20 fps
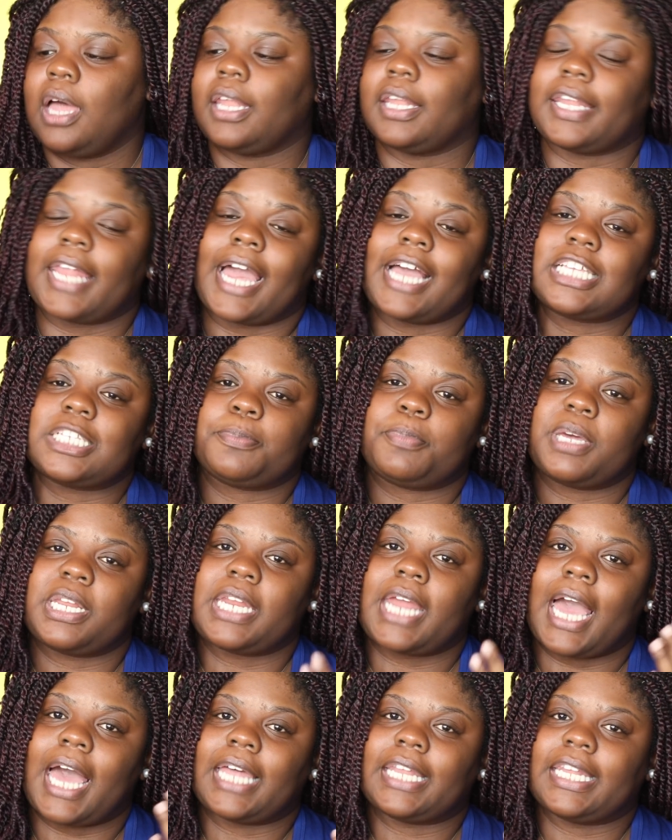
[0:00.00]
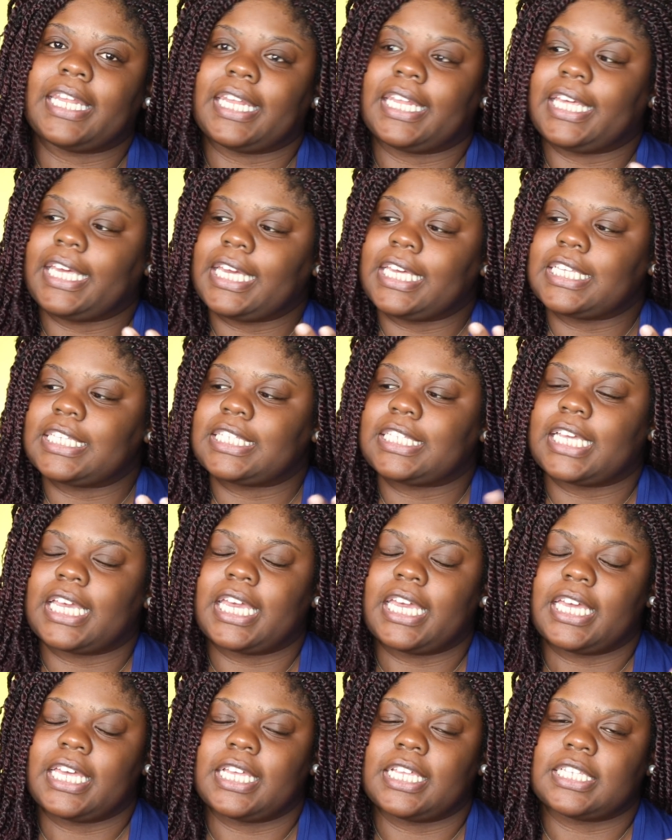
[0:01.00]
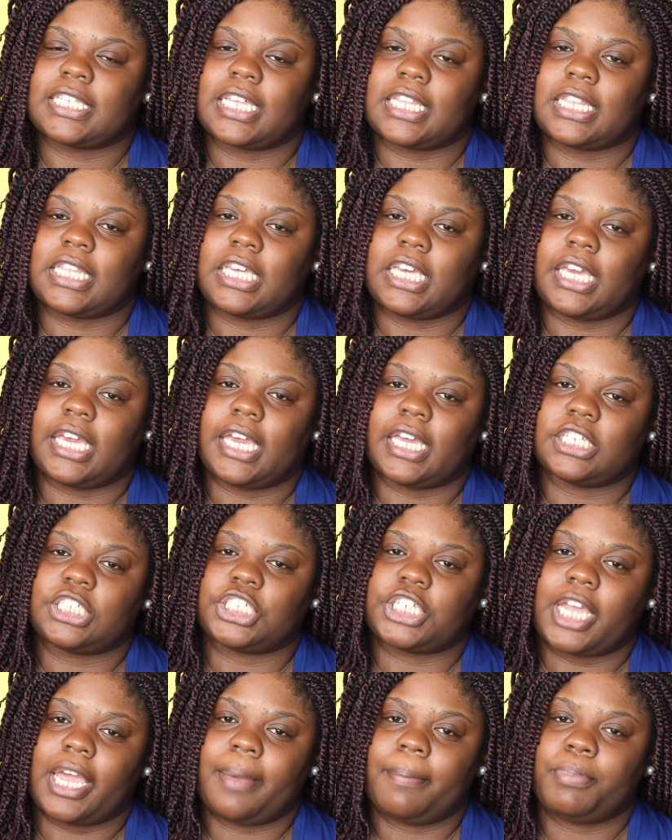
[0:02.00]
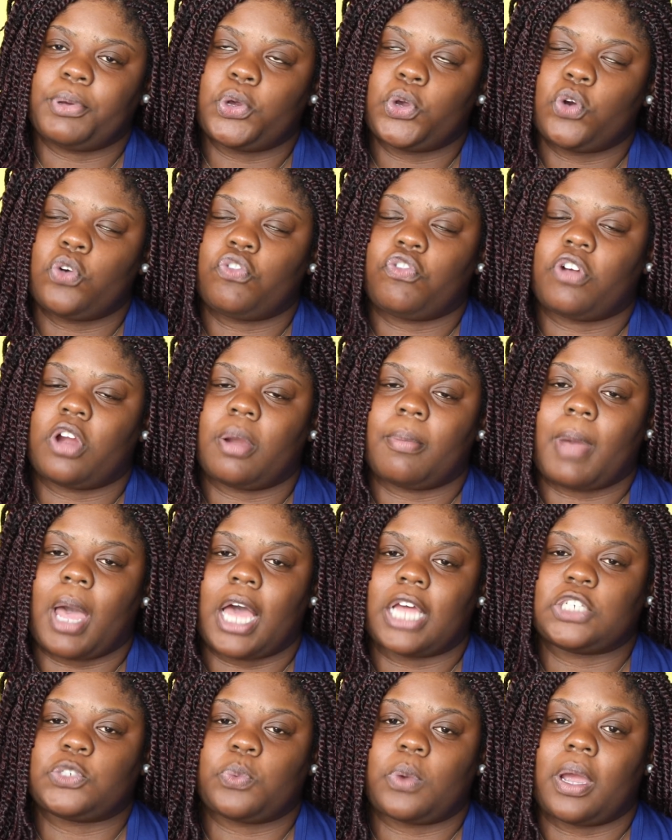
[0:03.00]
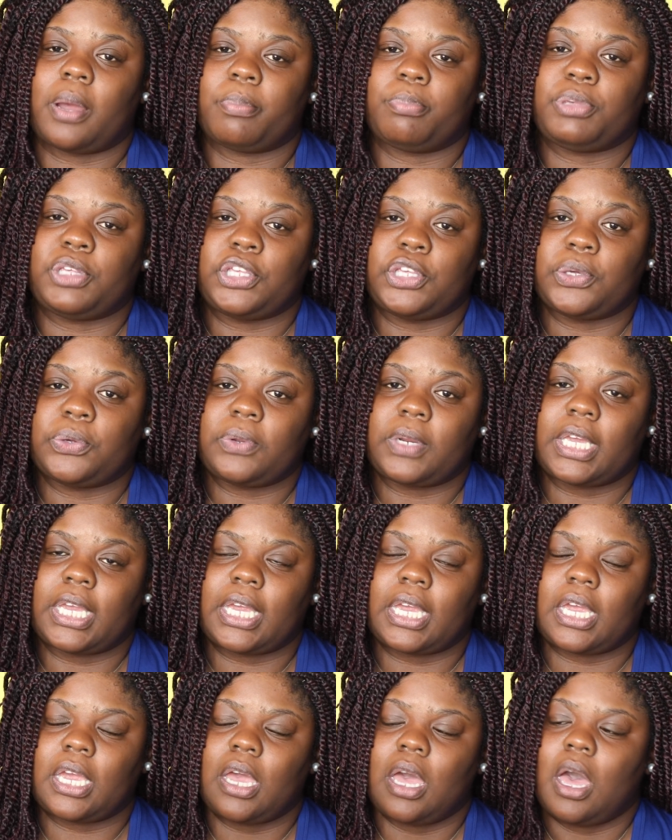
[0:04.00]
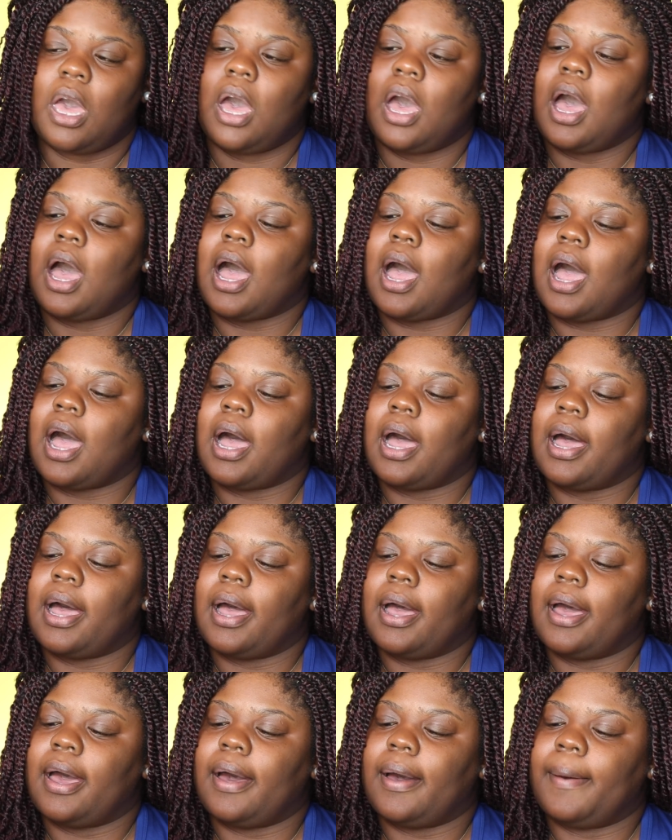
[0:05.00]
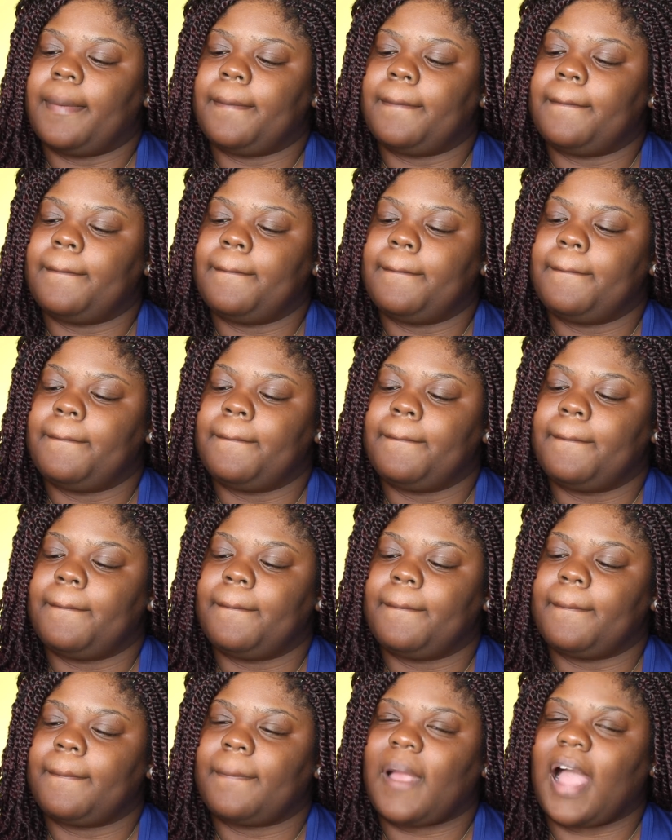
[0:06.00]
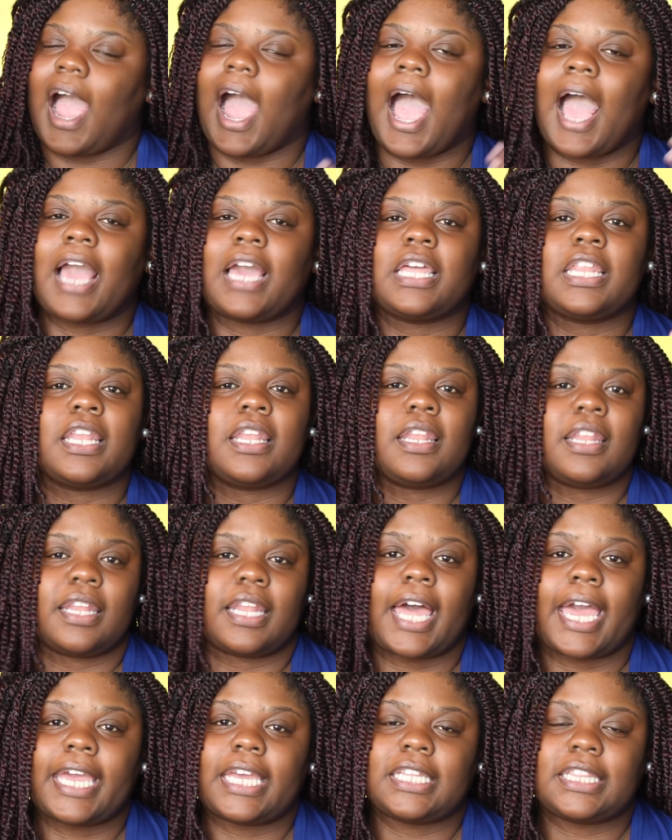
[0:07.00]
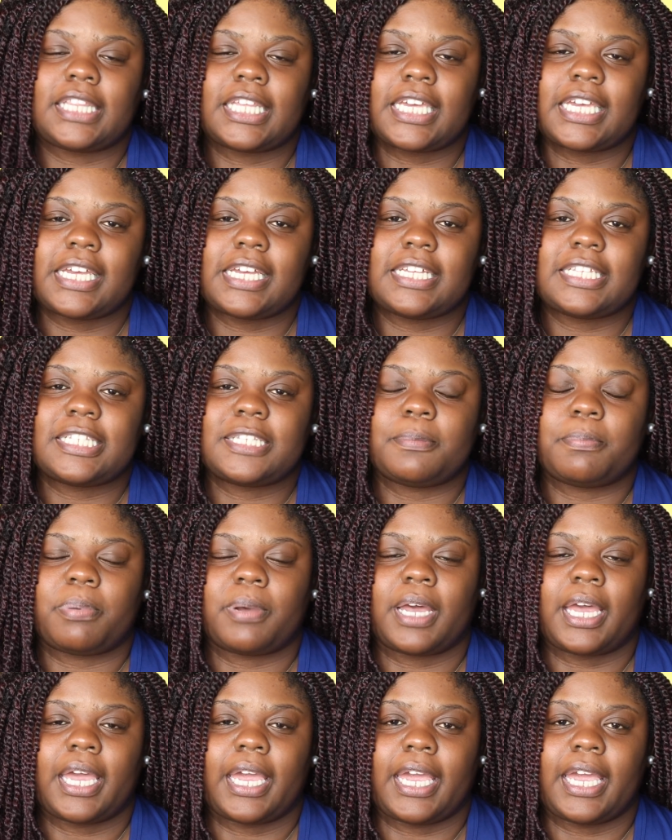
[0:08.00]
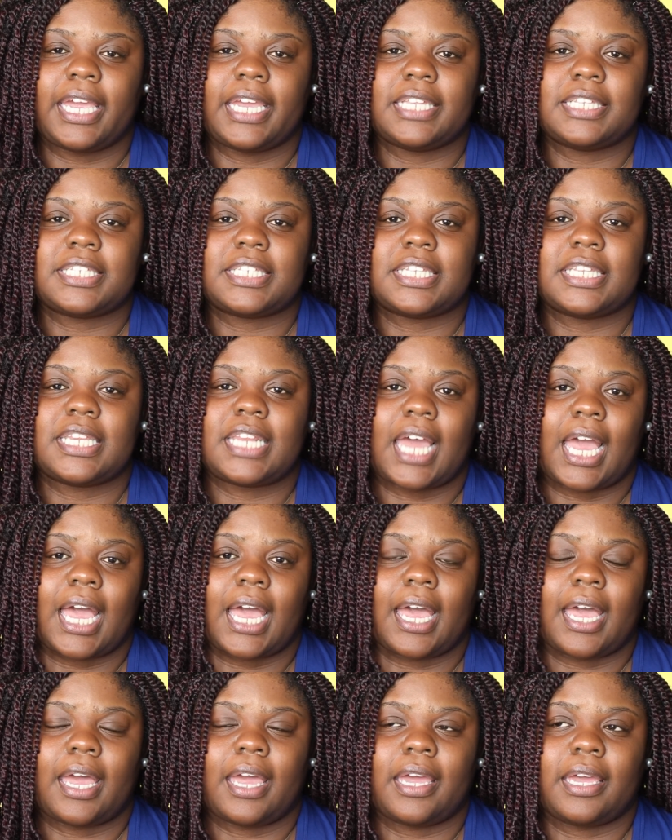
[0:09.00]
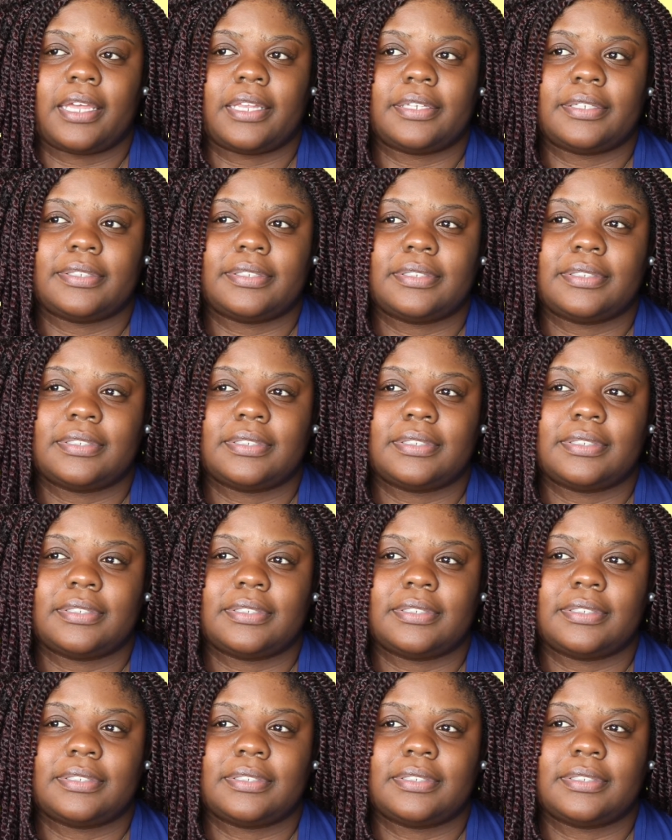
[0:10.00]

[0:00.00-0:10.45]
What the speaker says: Last but not least is the shampoo from Ajwa Beauty. I like this, but it's not